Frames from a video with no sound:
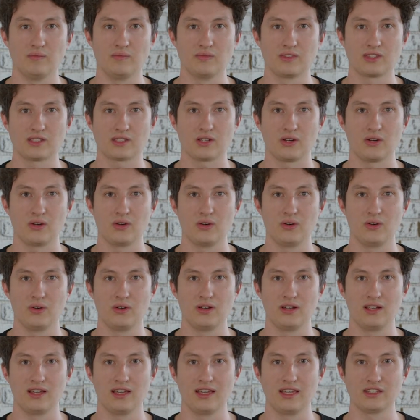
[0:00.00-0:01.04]
So
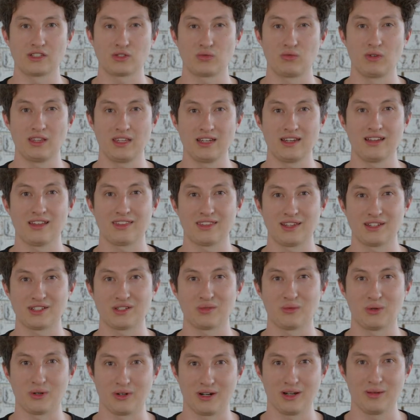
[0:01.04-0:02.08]
it's really nothing
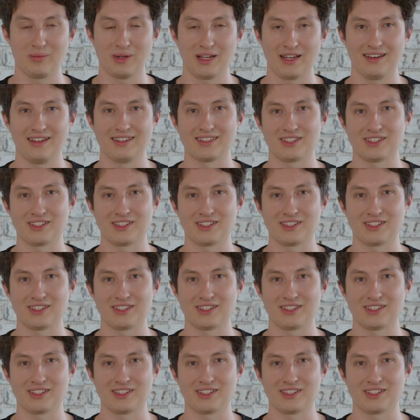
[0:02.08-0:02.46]
to worry about.